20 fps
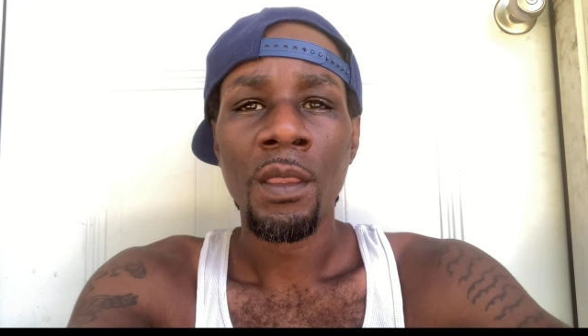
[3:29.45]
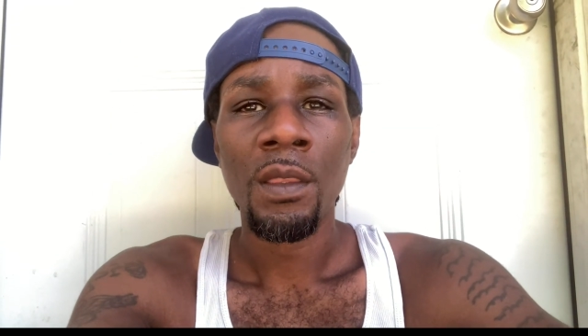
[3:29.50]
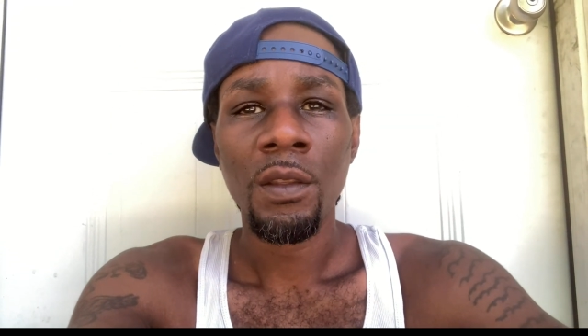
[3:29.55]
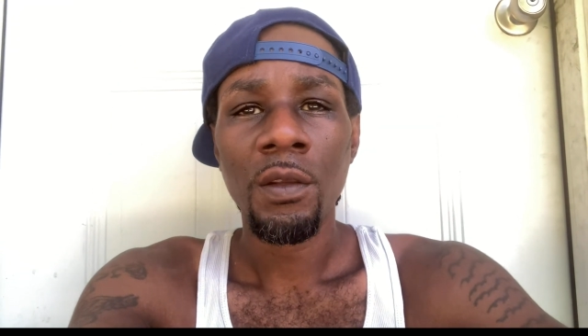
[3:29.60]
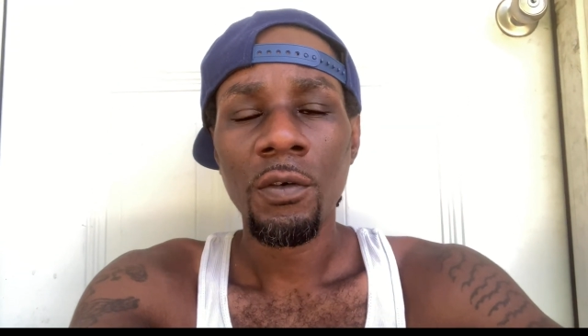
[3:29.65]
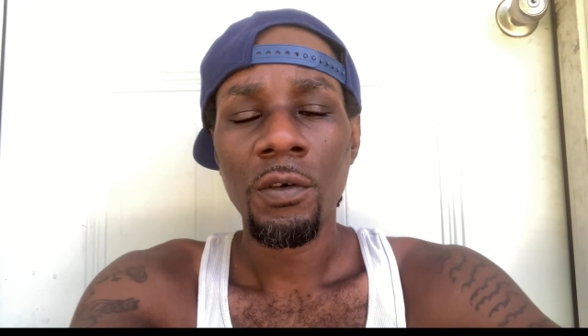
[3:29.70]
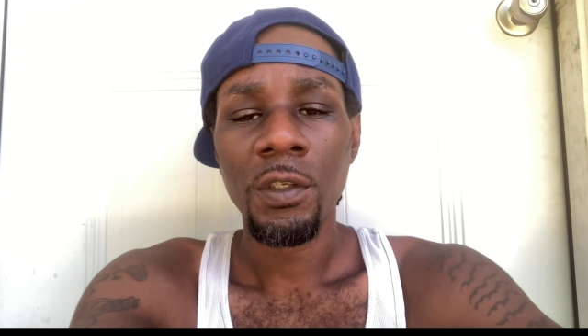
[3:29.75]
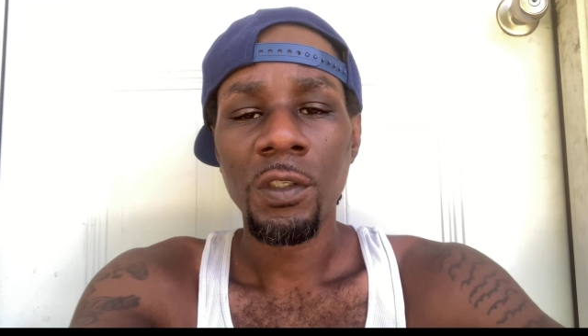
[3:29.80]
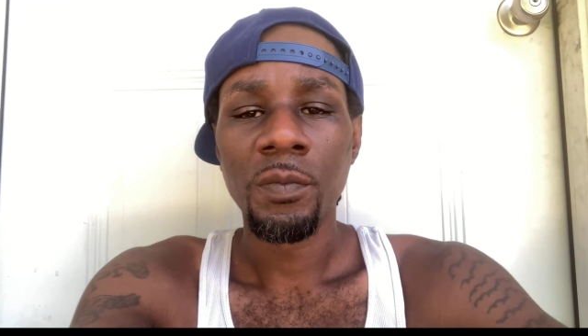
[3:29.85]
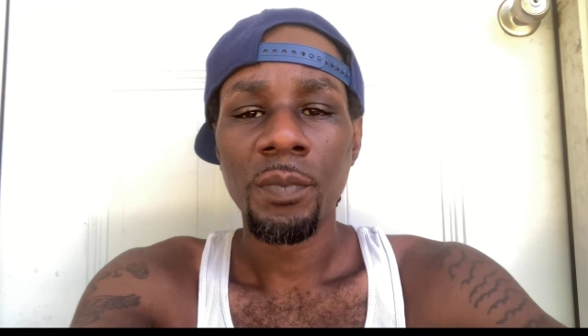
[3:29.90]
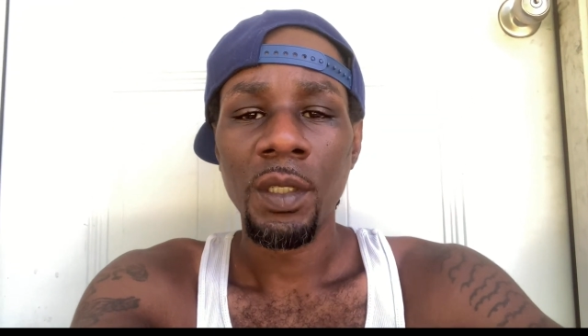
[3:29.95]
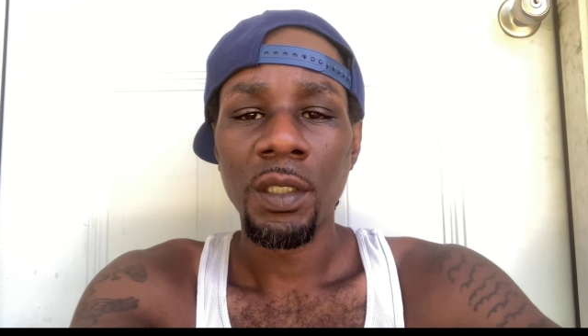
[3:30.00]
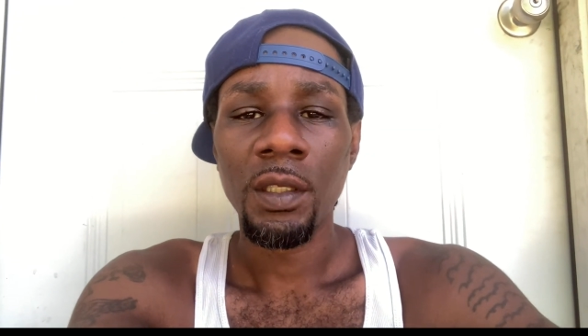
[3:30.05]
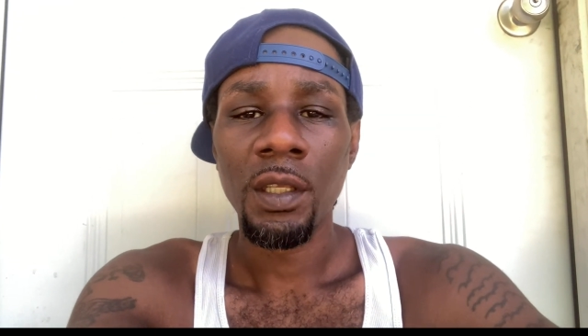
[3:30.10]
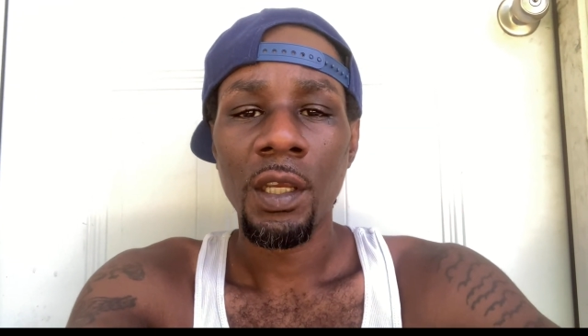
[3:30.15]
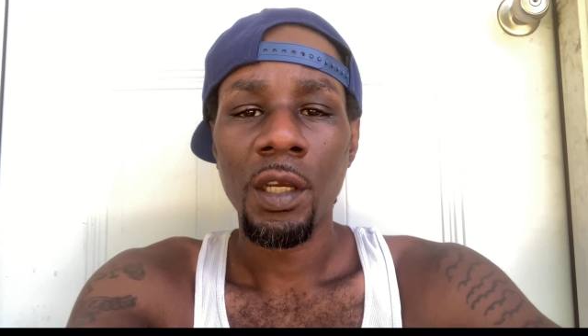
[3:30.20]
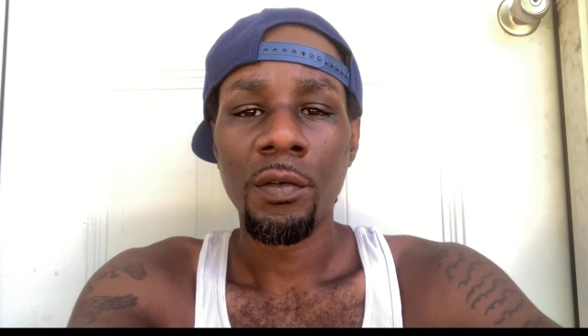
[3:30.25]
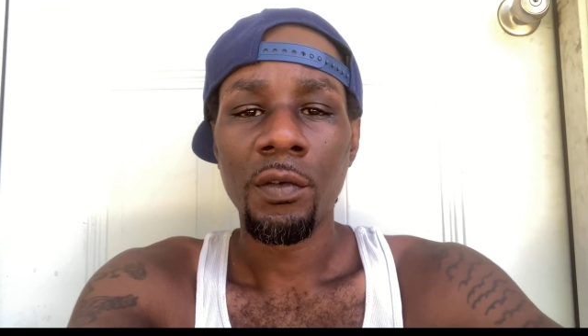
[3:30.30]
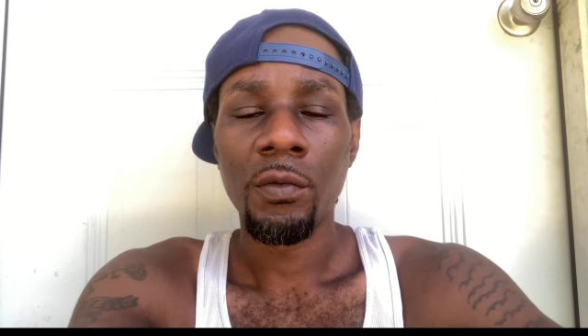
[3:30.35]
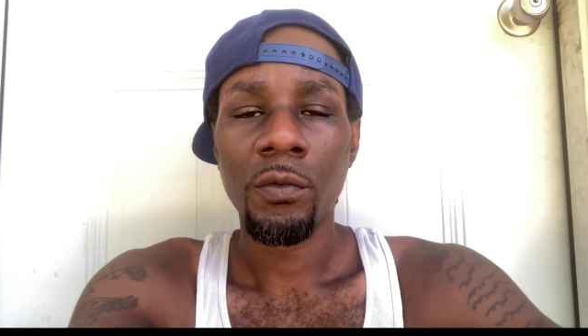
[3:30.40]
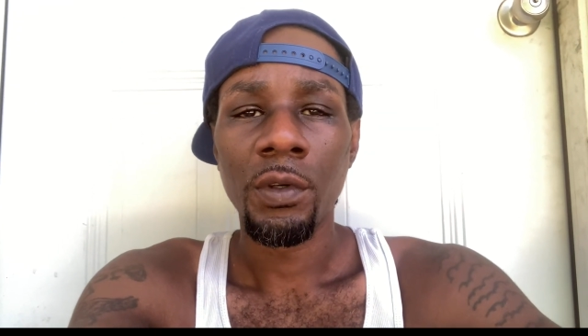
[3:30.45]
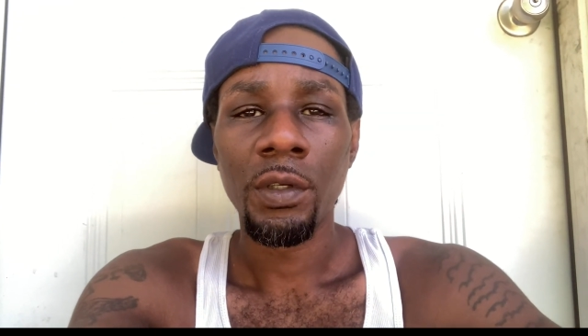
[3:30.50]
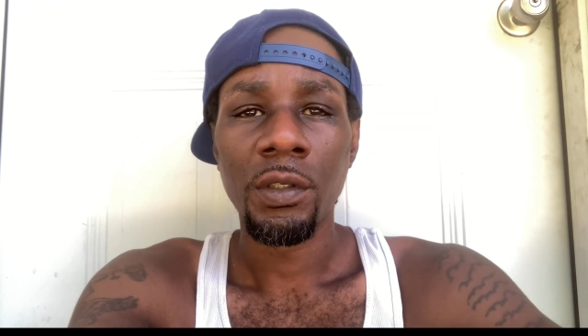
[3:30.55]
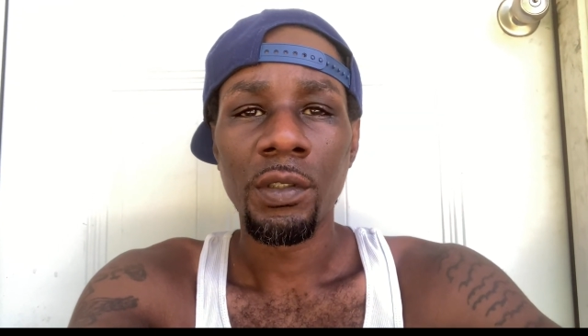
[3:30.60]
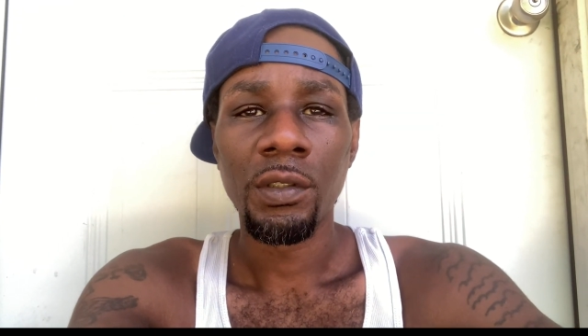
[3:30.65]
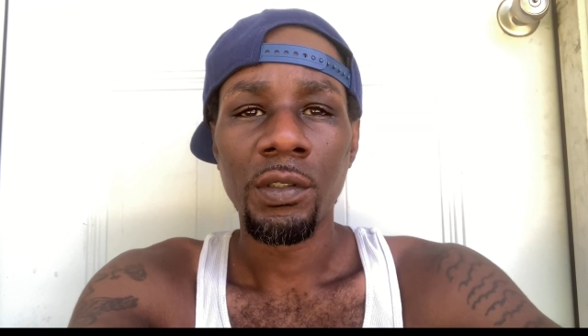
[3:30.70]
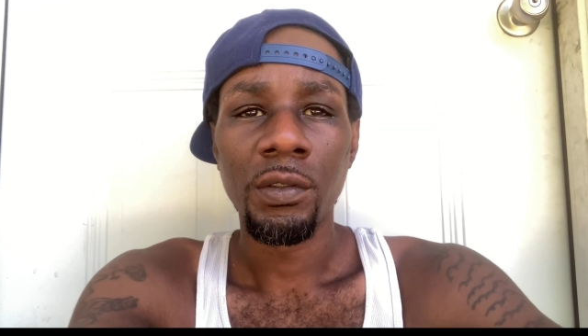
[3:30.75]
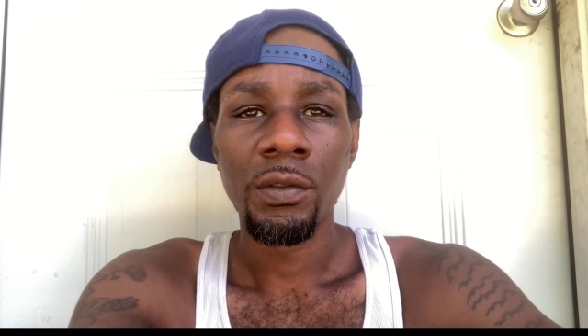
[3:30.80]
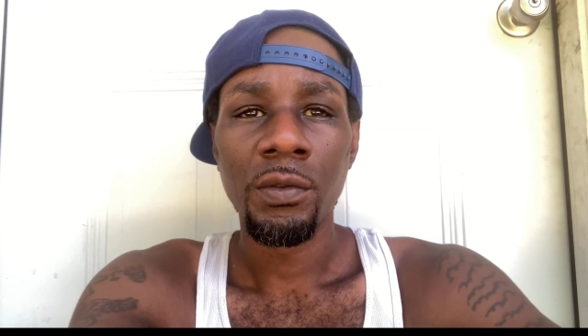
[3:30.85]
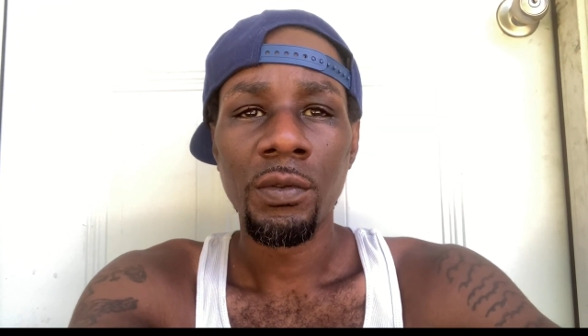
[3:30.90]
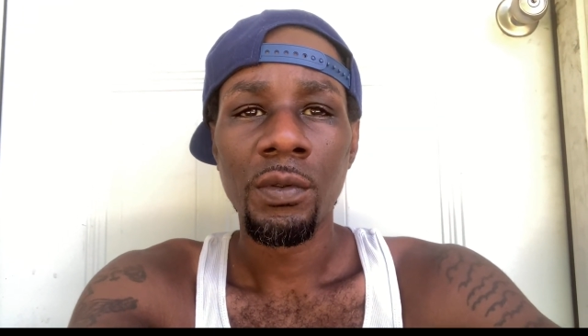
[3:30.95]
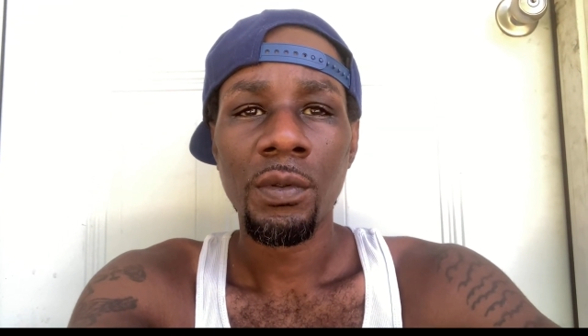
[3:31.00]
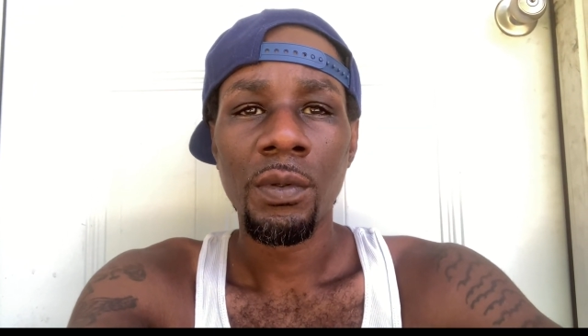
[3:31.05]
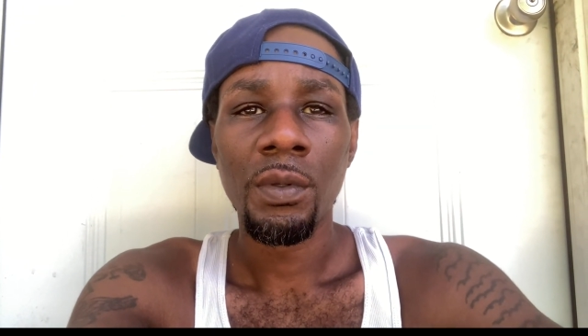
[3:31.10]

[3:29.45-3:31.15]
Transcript: you're gonna expect to have a wreck or two.